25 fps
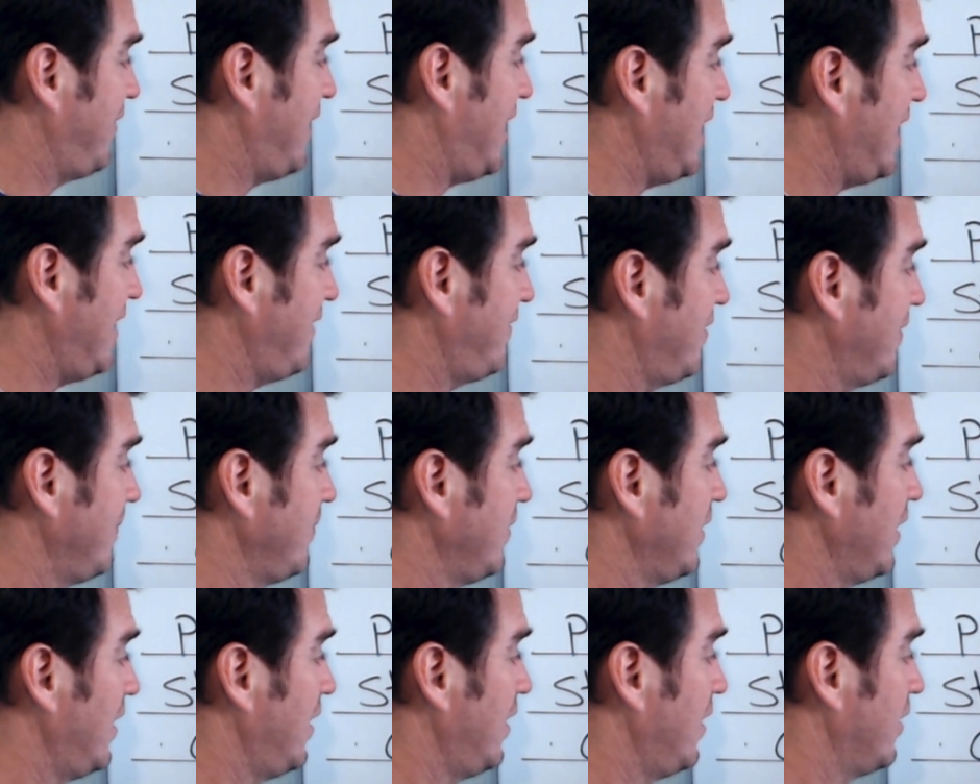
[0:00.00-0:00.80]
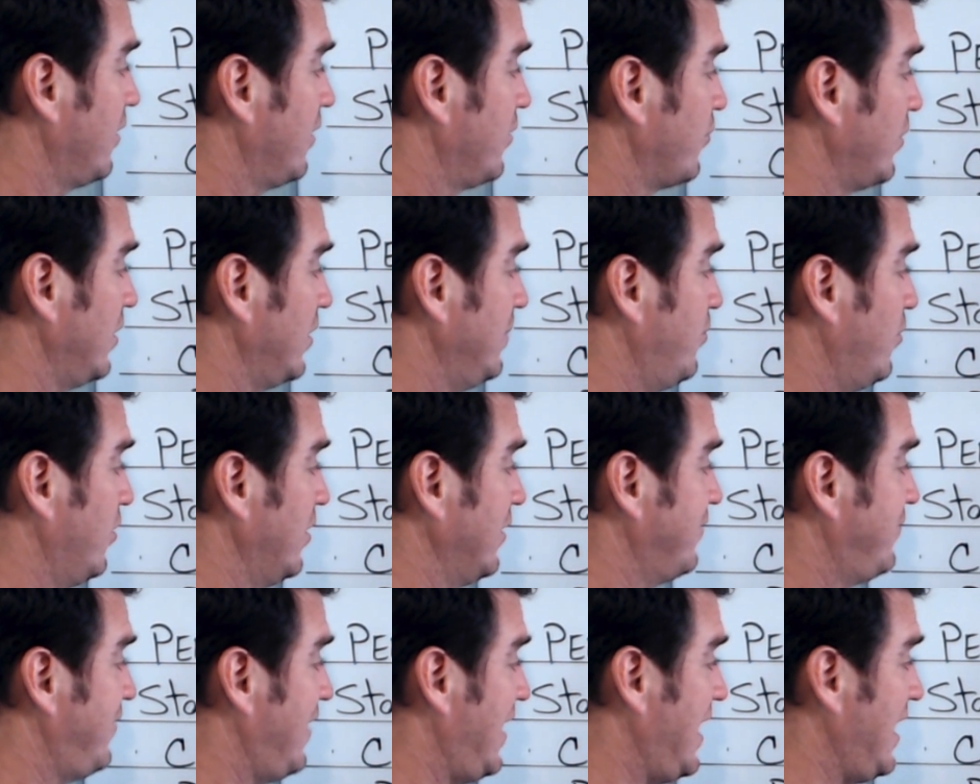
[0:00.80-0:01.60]

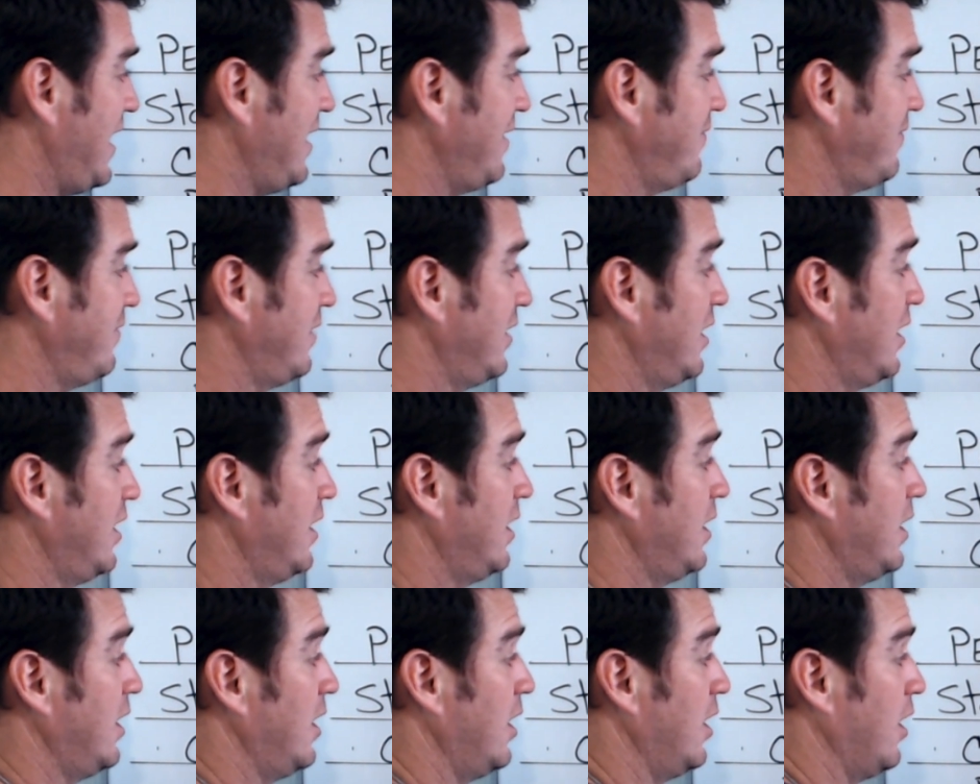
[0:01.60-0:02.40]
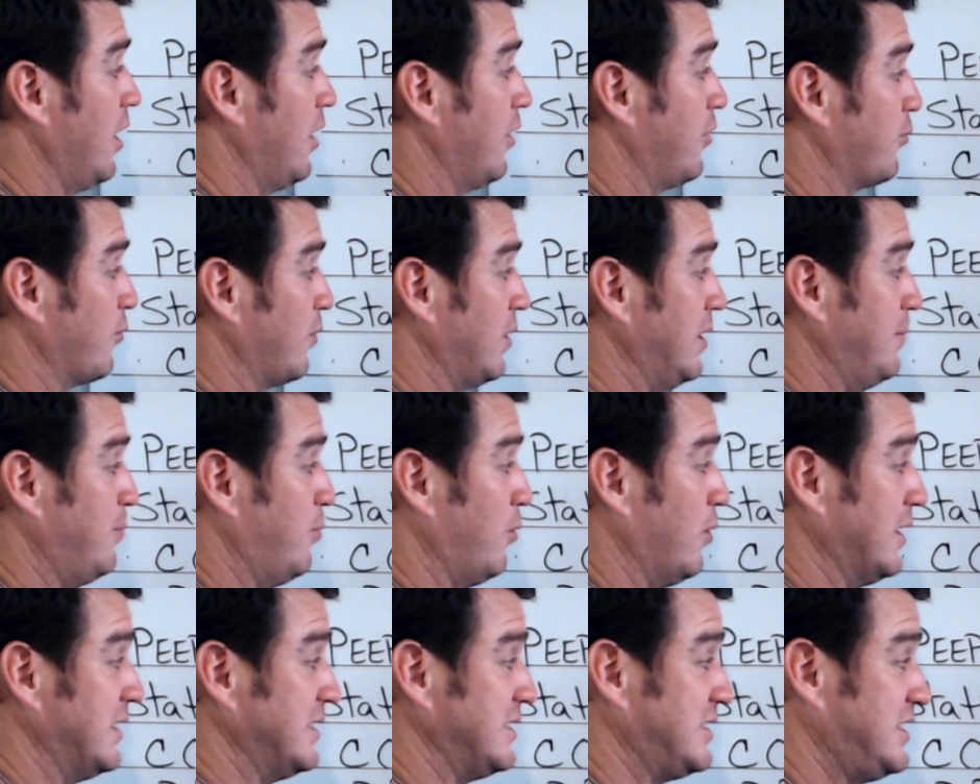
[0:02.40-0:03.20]
3.5,
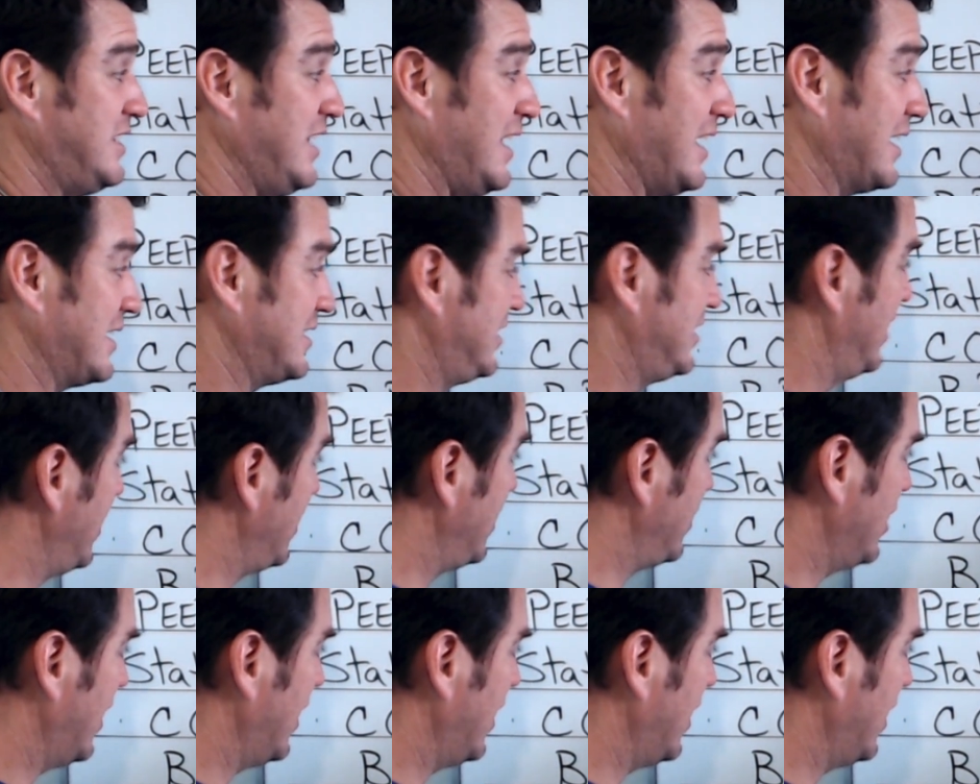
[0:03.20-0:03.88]
3.6.